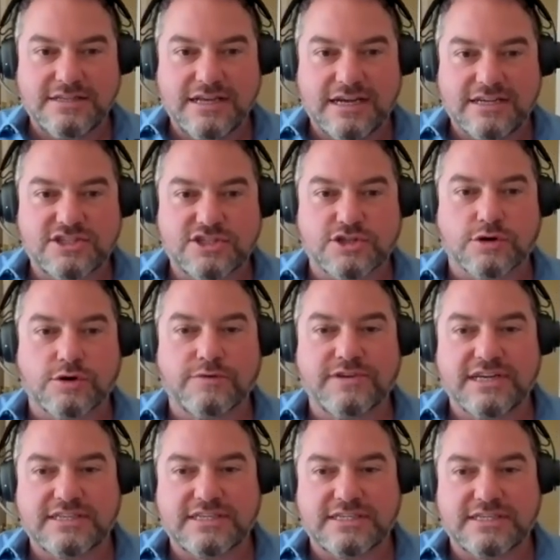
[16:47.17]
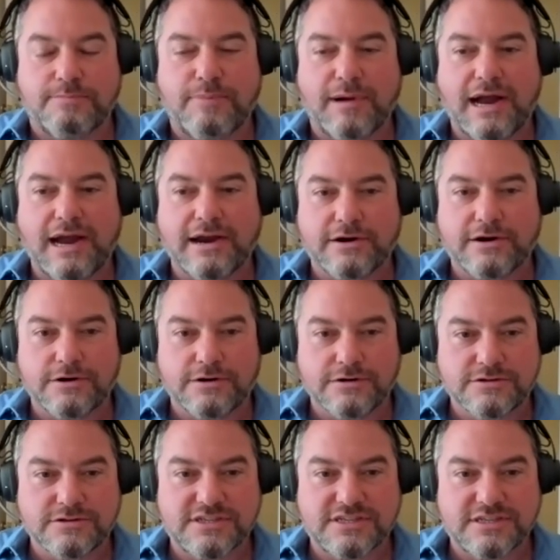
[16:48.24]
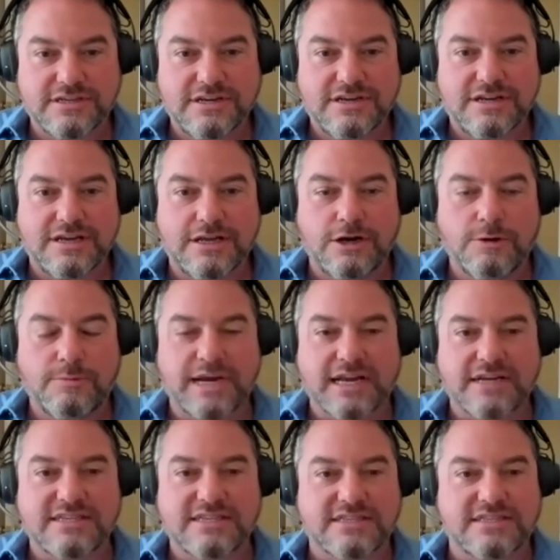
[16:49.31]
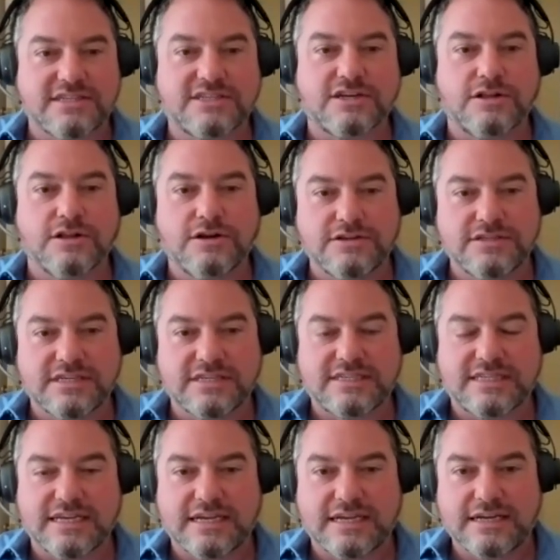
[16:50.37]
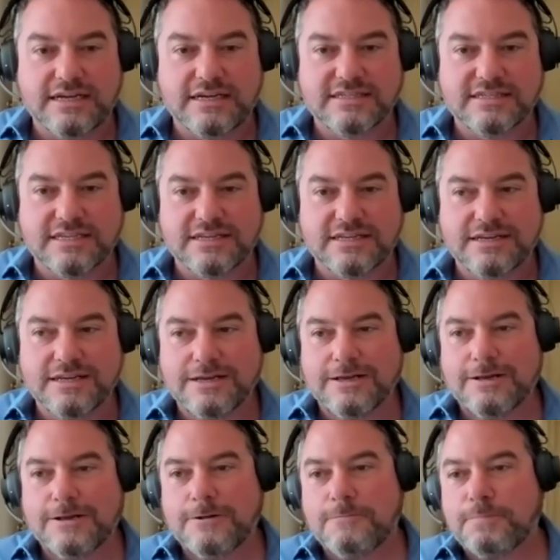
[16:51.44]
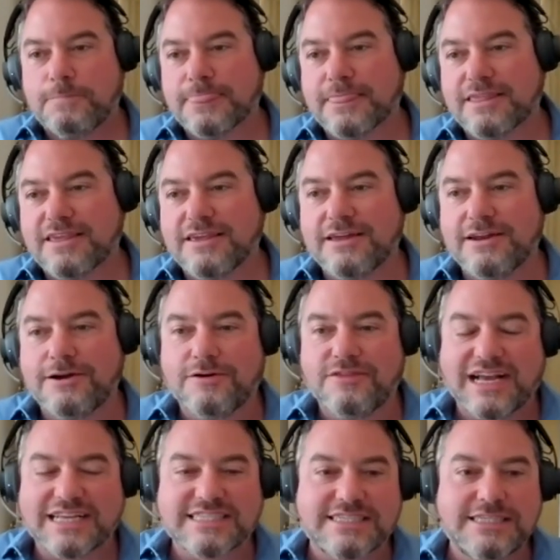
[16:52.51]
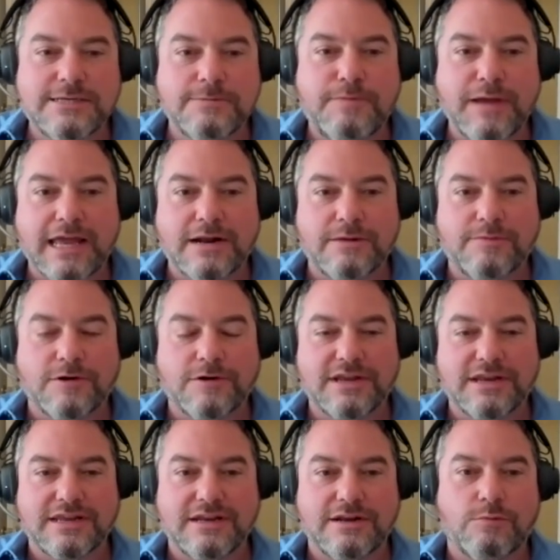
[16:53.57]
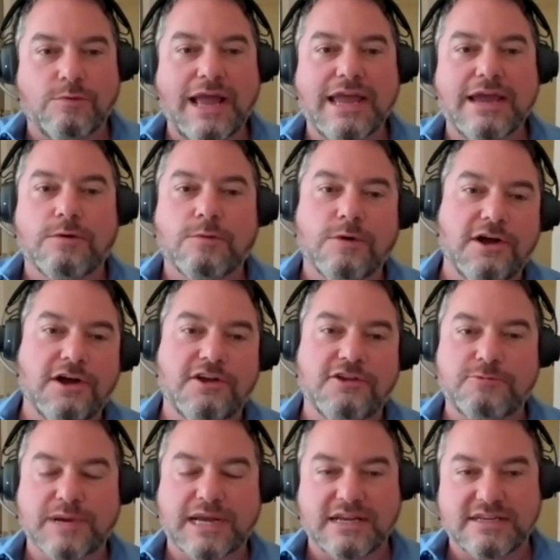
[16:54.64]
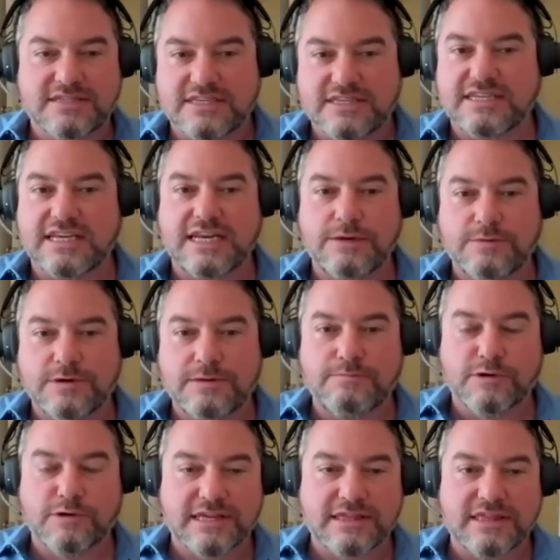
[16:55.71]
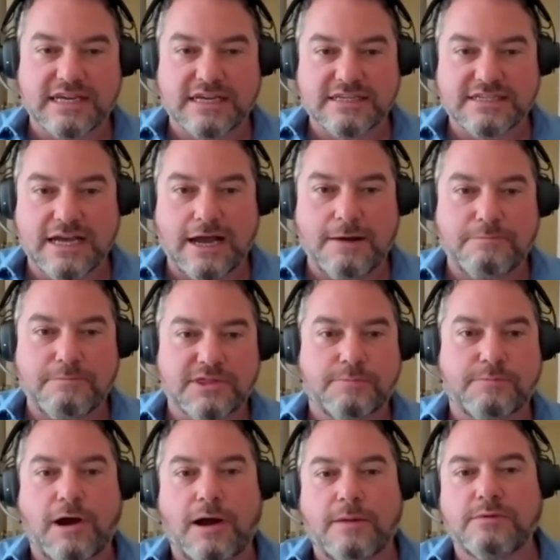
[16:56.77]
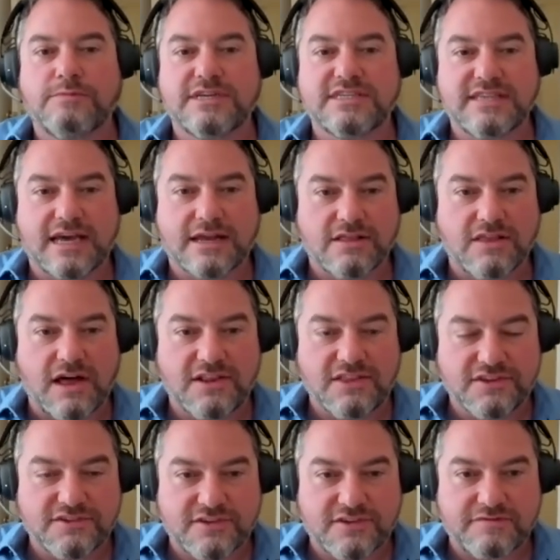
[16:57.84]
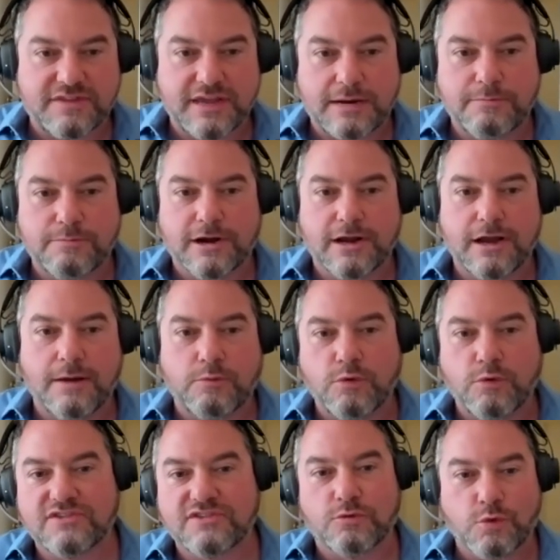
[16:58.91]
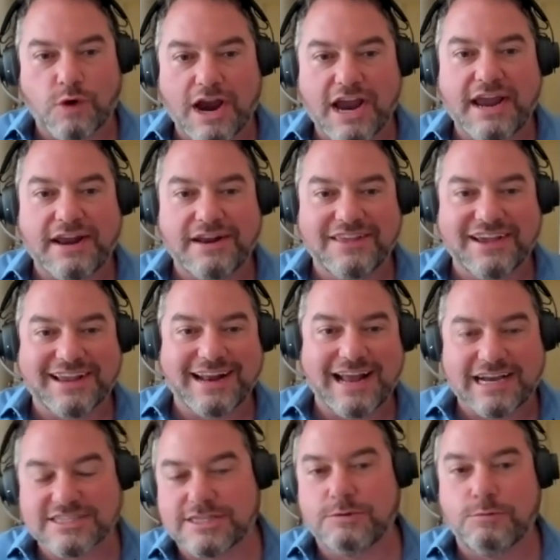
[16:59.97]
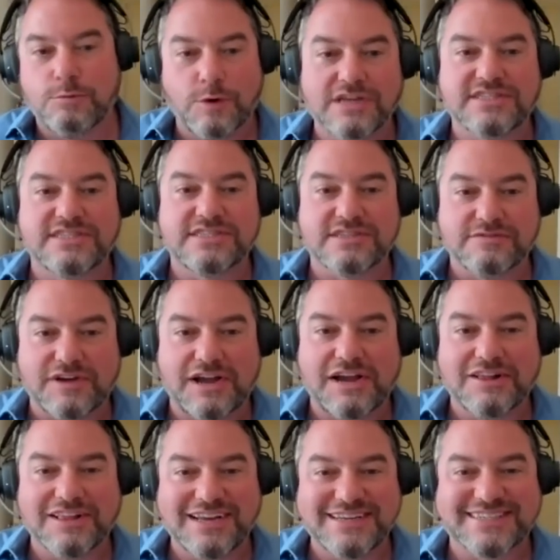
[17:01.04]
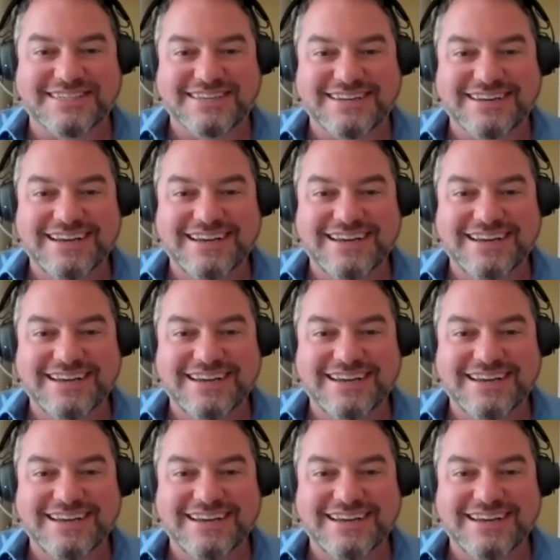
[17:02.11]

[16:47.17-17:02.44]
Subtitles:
service to buyers, you know, because it discloses things. And you know, that's debatable. In a way it was, because the city would bring things up, but the problem was that a lot of the stuff they'd bring up wasn't right. Like it actually wasn't a violation.